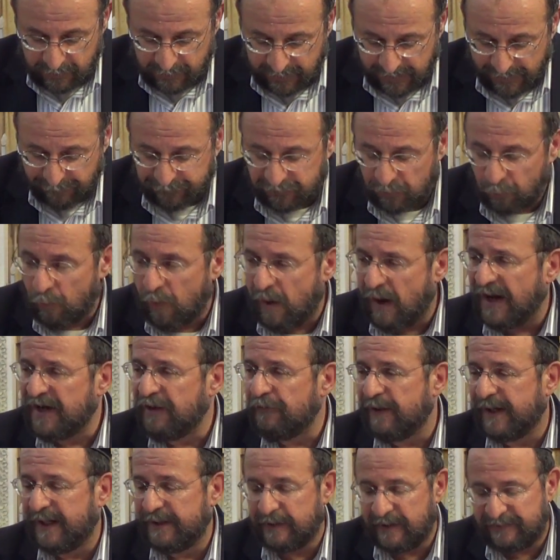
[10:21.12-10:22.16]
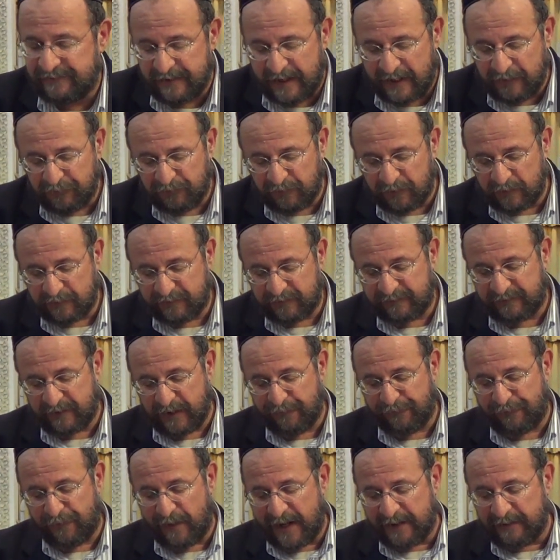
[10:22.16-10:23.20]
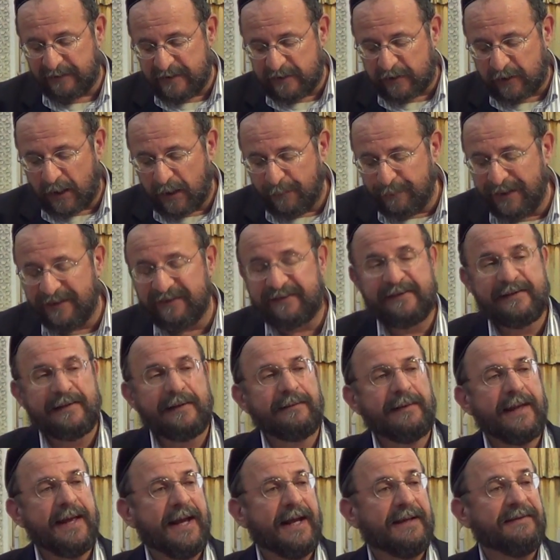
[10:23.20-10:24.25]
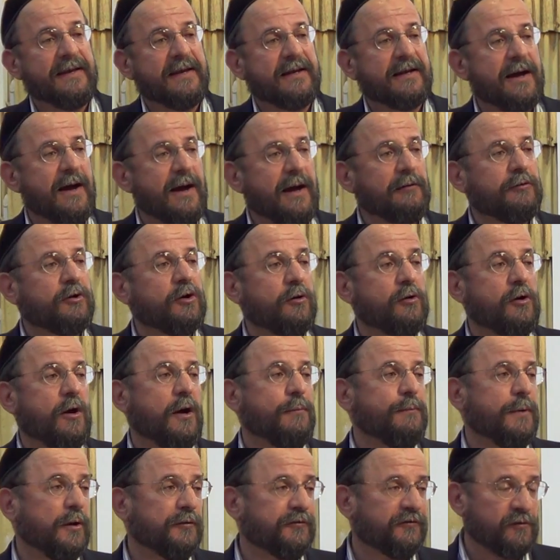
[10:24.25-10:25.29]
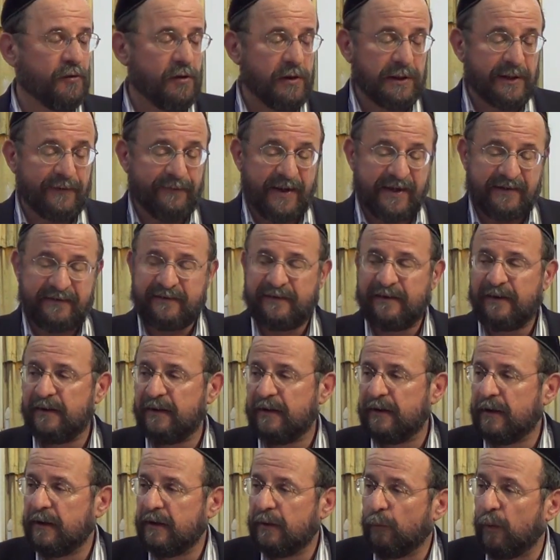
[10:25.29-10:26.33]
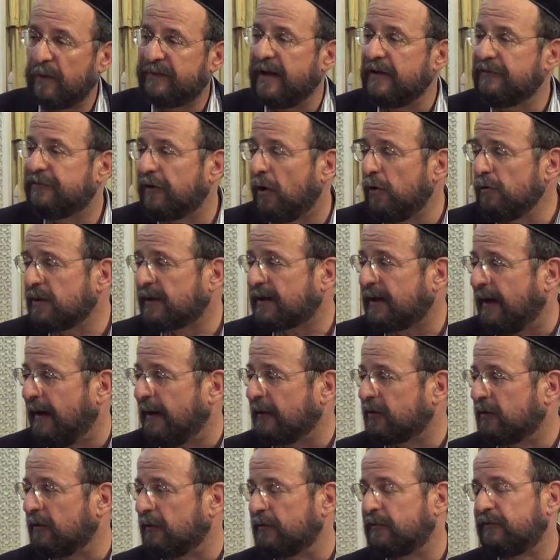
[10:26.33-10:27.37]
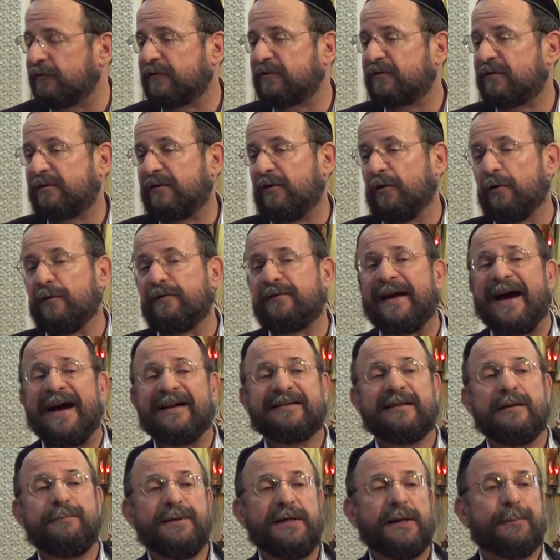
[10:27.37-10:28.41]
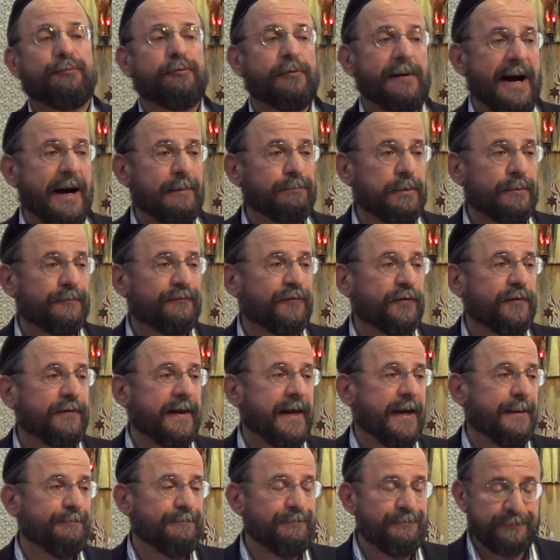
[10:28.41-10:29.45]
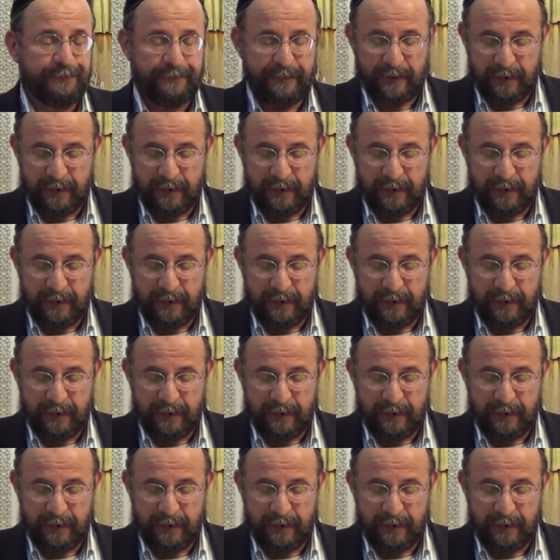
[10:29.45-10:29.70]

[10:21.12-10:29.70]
After wandering in the desert, they finally come into the land, they conquer almost all of it. What they don't conquer turns out to be a problem for them.